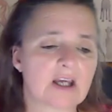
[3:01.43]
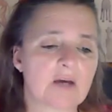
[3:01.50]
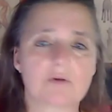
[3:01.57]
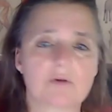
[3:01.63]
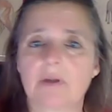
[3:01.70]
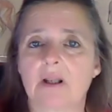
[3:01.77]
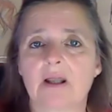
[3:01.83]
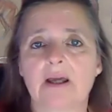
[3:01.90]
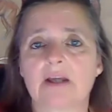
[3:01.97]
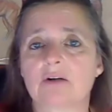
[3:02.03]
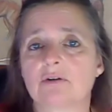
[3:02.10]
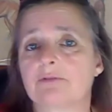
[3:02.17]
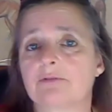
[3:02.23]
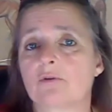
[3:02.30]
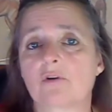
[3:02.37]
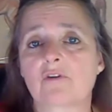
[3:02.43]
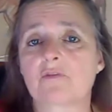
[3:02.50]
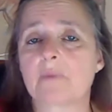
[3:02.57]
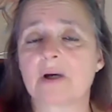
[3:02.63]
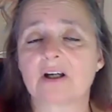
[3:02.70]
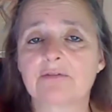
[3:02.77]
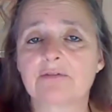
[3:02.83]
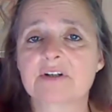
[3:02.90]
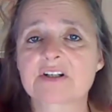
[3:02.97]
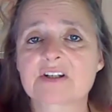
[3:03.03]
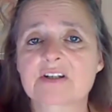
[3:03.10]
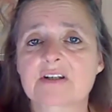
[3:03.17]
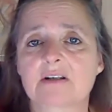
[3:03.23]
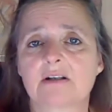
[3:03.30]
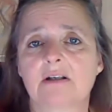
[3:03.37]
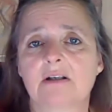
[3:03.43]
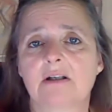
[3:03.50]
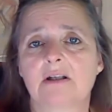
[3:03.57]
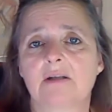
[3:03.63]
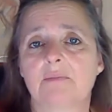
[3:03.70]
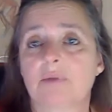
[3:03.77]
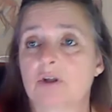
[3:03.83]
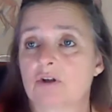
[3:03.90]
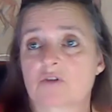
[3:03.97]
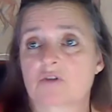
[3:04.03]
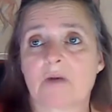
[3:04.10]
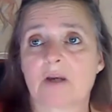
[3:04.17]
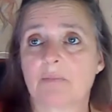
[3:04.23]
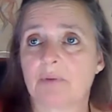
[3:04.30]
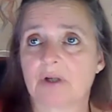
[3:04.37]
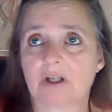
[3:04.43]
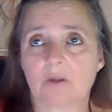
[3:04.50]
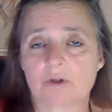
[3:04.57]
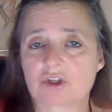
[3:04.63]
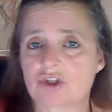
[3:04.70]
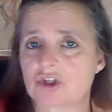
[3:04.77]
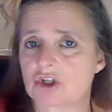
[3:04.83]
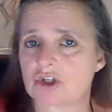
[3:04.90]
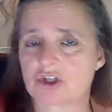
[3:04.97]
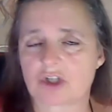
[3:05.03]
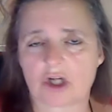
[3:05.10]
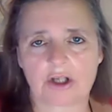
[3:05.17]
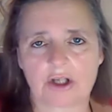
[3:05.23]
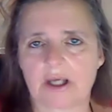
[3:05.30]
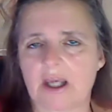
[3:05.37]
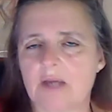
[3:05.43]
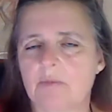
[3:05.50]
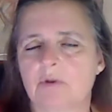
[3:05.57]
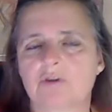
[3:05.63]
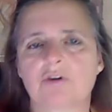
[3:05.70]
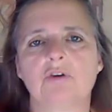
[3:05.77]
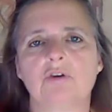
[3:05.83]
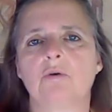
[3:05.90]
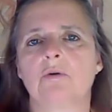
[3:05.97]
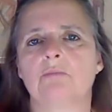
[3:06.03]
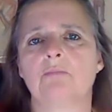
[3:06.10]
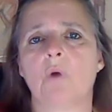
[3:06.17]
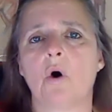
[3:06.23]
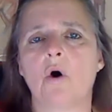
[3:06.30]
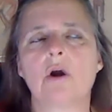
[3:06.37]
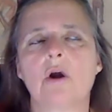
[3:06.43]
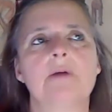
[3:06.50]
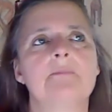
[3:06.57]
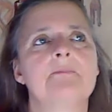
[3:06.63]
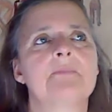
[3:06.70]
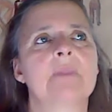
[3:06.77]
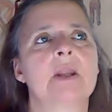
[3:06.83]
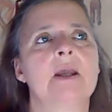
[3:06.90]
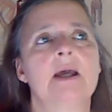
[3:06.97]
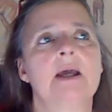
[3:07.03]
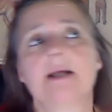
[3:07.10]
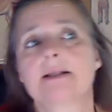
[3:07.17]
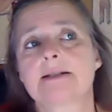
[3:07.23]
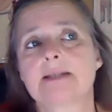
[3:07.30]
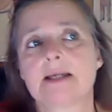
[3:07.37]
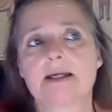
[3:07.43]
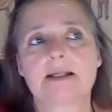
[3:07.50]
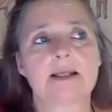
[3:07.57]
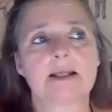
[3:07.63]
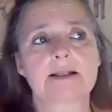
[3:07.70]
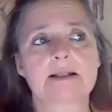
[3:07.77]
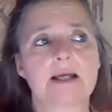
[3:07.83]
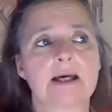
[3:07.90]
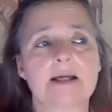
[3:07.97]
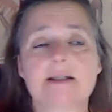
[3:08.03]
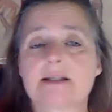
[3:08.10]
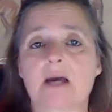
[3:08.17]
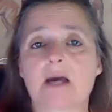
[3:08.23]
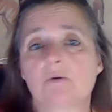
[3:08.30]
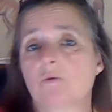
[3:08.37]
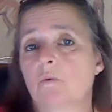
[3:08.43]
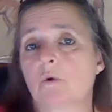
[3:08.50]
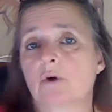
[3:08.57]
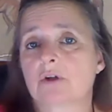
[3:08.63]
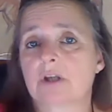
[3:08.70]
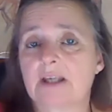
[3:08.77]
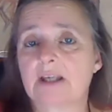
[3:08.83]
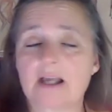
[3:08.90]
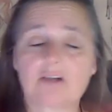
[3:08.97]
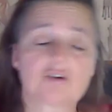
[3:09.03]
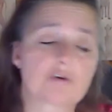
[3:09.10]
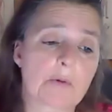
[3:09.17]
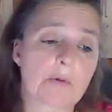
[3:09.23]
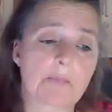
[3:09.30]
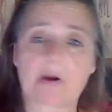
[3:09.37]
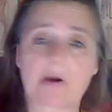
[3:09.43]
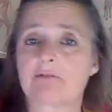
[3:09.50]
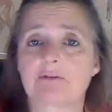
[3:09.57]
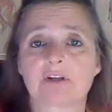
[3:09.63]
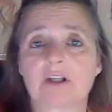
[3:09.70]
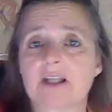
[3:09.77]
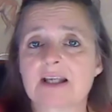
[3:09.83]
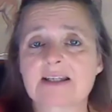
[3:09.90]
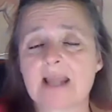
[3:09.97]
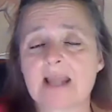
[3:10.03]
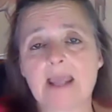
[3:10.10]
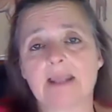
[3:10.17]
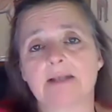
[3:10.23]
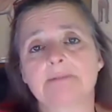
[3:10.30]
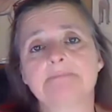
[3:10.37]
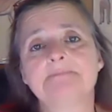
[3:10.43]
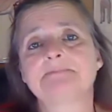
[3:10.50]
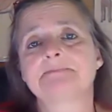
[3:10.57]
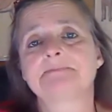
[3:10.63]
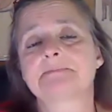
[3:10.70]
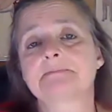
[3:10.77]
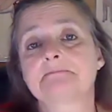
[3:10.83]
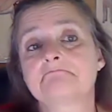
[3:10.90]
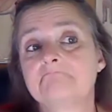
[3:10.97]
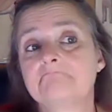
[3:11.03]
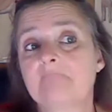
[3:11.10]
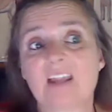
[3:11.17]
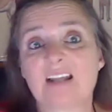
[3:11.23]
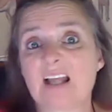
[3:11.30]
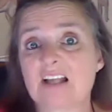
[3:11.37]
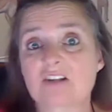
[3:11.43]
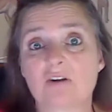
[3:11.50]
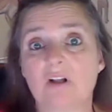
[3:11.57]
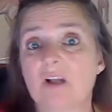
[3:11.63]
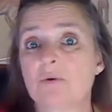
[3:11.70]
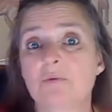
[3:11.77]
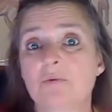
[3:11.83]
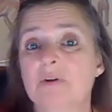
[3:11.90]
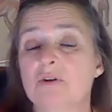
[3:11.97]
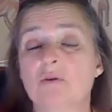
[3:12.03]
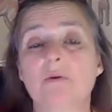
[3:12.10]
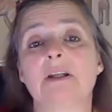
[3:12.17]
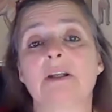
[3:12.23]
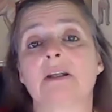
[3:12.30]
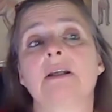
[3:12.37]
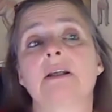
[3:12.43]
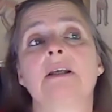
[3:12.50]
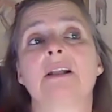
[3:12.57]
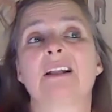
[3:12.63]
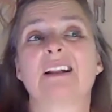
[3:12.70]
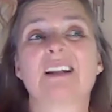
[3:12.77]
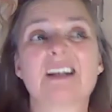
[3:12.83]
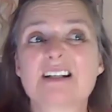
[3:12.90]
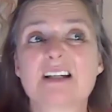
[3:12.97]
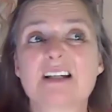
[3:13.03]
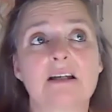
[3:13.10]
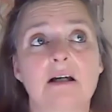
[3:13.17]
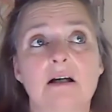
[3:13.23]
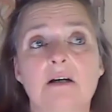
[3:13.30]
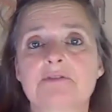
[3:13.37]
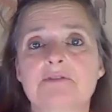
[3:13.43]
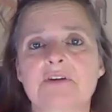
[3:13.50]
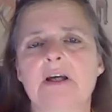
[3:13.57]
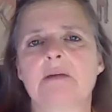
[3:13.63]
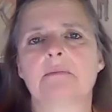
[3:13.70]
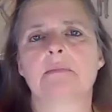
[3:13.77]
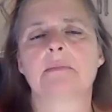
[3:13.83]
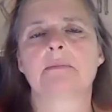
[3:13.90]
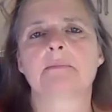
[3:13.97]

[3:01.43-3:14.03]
I would be lying on the floor of my office because my body was just unable to do more. And then at night, I would work again to prepare for the next day. That's all I would be doing, less than a half time.